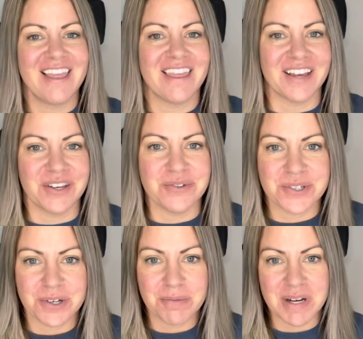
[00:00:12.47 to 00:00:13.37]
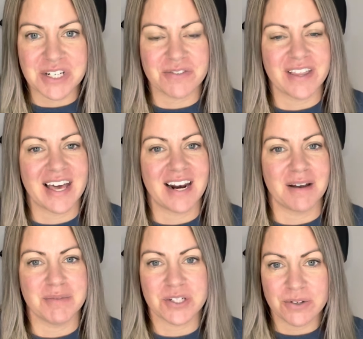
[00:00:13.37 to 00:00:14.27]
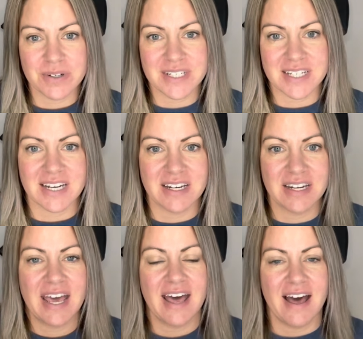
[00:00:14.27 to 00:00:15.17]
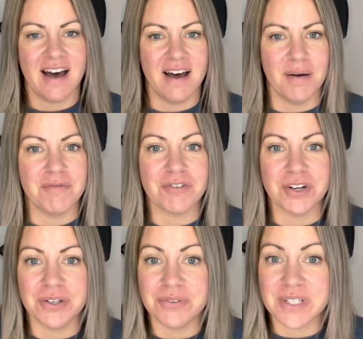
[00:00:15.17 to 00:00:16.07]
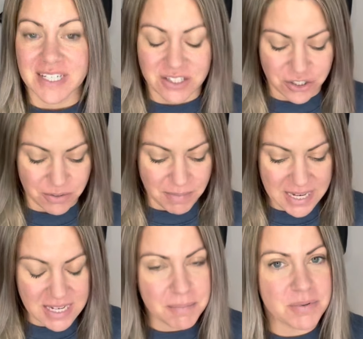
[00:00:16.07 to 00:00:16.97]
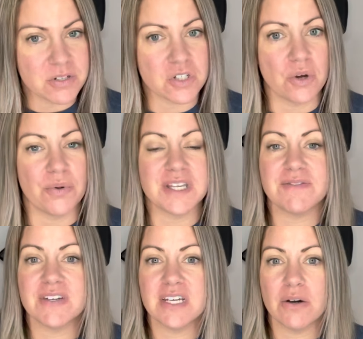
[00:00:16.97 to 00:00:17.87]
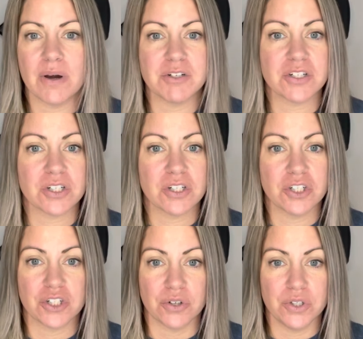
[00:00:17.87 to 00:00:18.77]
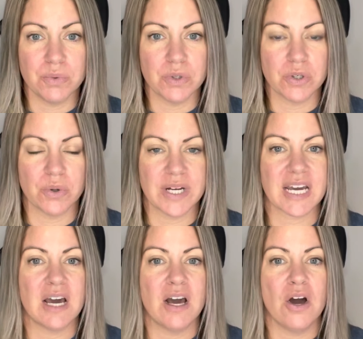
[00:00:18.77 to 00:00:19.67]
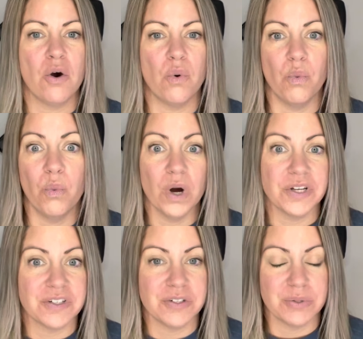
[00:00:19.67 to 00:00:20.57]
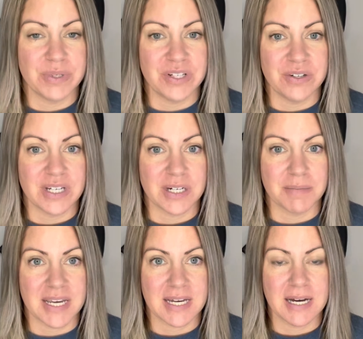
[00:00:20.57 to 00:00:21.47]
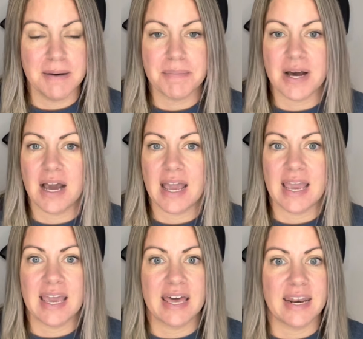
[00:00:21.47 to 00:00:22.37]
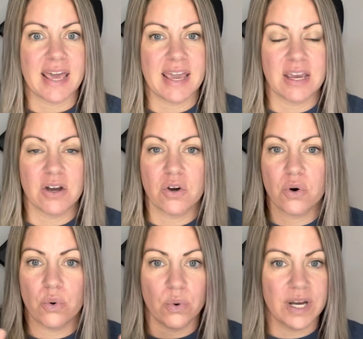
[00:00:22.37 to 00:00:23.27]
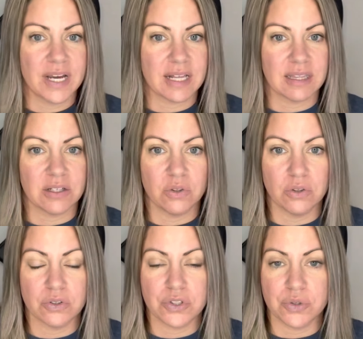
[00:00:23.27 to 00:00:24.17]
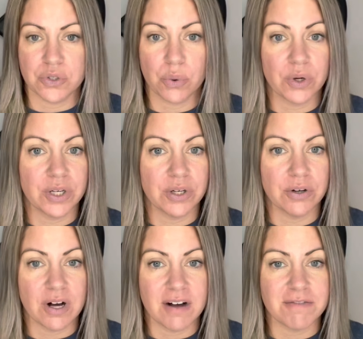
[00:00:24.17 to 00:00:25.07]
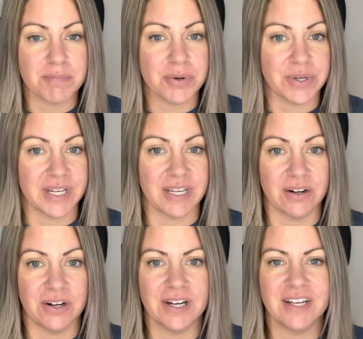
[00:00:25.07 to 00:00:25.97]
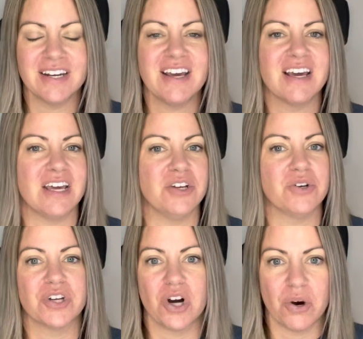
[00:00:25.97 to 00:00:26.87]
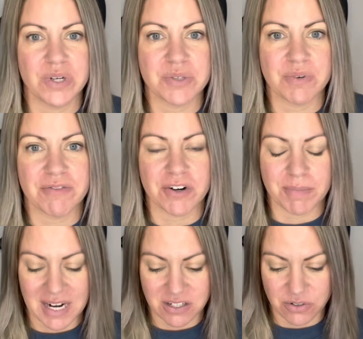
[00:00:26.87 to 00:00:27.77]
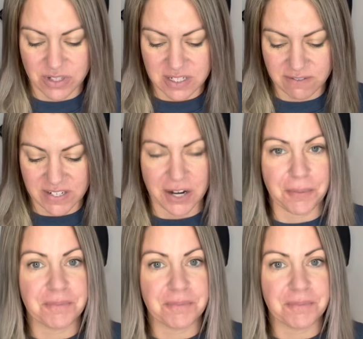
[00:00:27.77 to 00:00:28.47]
Thank you so much for that. I'm so excited for you to get your makeup. So this video, I'm just going to show you real quick what to do when you get your makeup and a quick little tutorial of putting it on, and you can always refer back to this video.